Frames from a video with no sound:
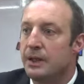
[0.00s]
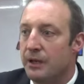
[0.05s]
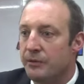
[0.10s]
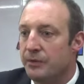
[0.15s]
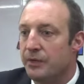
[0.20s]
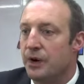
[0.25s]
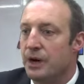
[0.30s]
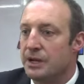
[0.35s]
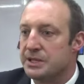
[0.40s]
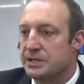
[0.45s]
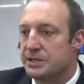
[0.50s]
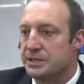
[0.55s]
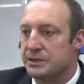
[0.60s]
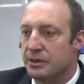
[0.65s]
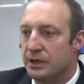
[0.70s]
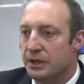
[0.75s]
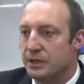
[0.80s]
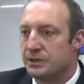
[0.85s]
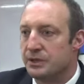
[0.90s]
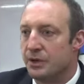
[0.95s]
for us is a
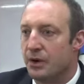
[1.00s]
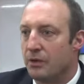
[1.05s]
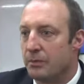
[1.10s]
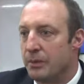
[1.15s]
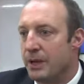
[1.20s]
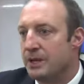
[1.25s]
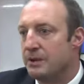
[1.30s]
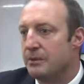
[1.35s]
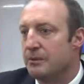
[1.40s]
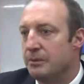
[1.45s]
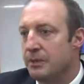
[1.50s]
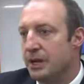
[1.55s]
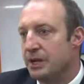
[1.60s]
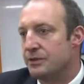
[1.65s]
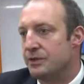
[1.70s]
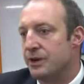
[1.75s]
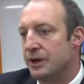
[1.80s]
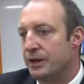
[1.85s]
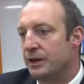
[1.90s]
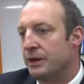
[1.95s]
really strong
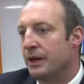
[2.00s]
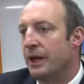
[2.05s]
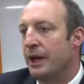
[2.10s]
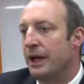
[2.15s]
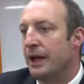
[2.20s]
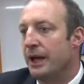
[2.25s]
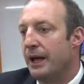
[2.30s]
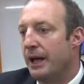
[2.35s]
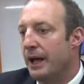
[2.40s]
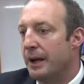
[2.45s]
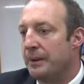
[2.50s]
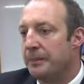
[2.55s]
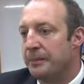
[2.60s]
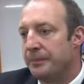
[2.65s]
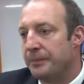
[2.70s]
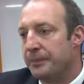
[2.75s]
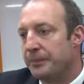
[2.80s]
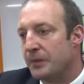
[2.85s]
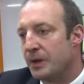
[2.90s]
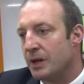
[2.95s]
metric.
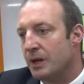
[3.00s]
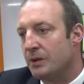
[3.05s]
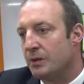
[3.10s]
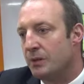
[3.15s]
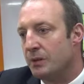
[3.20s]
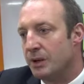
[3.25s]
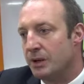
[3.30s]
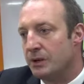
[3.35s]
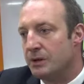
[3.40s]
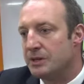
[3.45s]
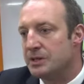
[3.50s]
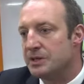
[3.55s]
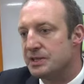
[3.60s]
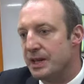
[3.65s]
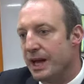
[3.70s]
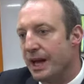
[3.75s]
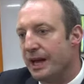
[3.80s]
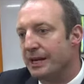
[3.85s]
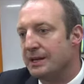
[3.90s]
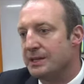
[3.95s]
We're
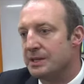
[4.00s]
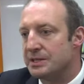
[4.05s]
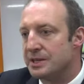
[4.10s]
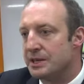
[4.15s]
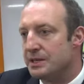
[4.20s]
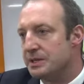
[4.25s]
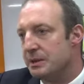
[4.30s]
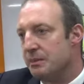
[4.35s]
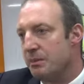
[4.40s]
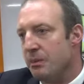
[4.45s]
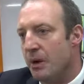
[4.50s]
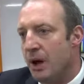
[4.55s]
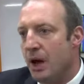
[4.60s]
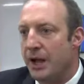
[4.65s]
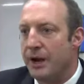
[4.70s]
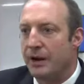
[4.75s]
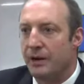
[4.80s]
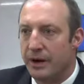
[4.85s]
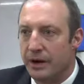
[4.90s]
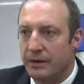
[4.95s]
starting to see some
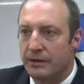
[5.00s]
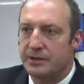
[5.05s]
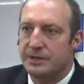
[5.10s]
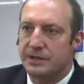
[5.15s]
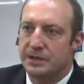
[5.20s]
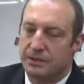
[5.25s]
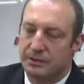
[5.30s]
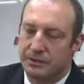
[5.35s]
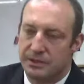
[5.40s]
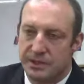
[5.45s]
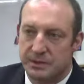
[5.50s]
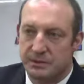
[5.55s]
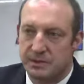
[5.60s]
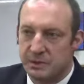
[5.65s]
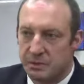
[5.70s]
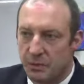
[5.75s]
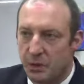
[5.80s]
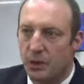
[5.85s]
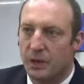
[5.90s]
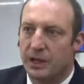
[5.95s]
some
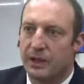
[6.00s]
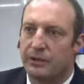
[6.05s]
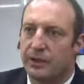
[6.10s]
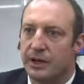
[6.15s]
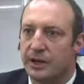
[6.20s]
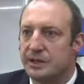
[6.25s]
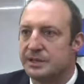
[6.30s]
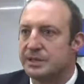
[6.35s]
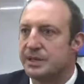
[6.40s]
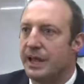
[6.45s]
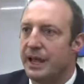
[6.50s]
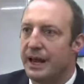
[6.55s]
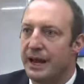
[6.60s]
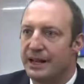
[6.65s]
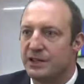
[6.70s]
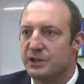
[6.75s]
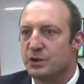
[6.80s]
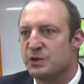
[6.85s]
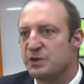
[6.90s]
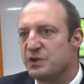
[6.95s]
small evidence that
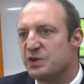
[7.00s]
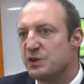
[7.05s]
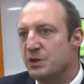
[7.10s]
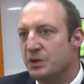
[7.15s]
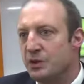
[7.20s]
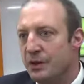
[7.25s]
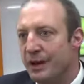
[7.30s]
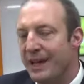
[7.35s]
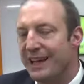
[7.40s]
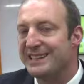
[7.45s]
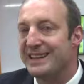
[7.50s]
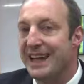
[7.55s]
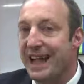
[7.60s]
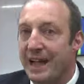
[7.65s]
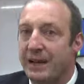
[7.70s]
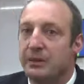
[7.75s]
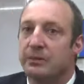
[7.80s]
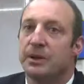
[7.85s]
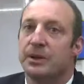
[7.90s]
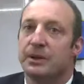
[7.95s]
actual student
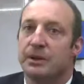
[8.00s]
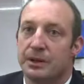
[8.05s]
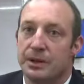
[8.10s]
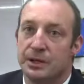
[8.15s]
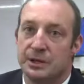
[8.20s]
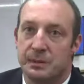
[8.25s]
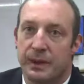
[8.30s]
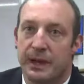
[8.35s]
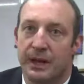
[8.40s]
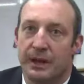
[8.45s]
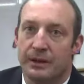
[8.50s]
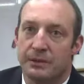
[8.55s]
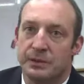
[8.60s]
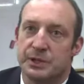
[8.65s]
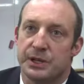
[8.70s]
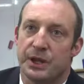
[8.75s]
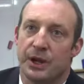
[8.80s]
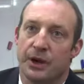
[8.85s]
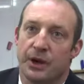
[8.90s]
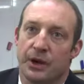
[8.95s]
attainment is better.
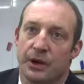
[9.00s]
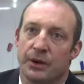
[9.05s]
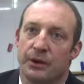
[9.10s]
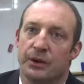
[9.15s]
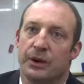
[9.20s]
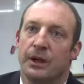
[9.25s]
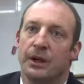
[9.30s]
So,